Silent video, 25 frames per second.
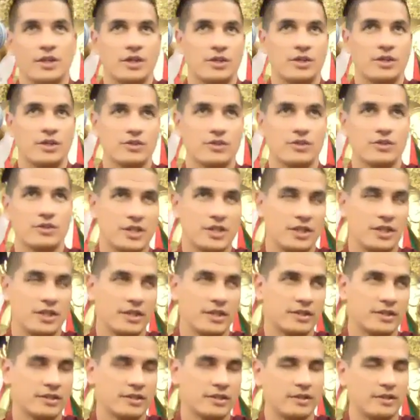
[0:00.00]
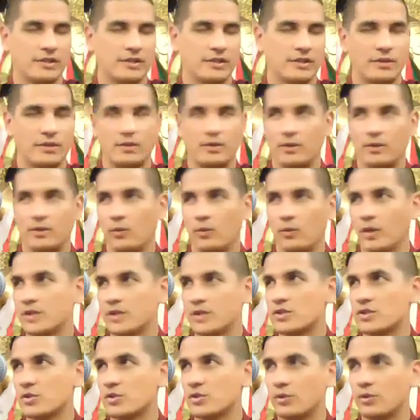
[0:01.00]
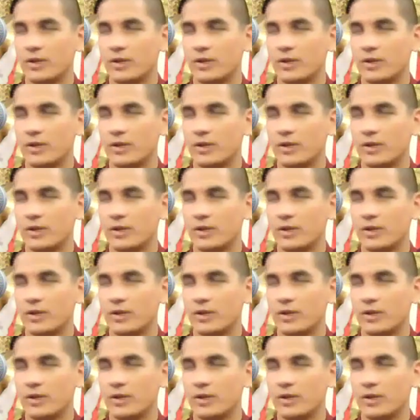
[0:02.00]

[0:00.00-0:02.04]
you'll see that the ones who